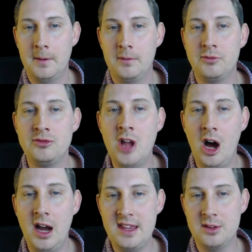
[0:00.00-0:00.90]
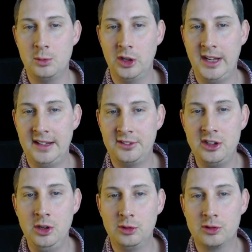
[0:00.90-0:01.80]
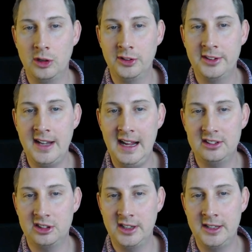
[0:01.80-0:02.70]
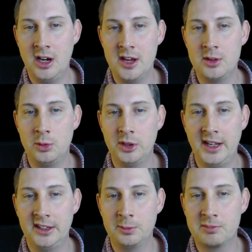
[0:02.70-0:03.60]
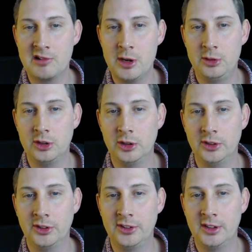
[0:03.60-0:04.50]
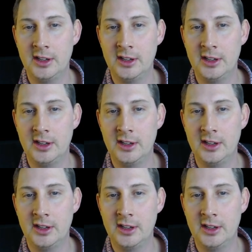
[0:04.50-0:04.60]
Neither one has neutrons, and actually neither one has protons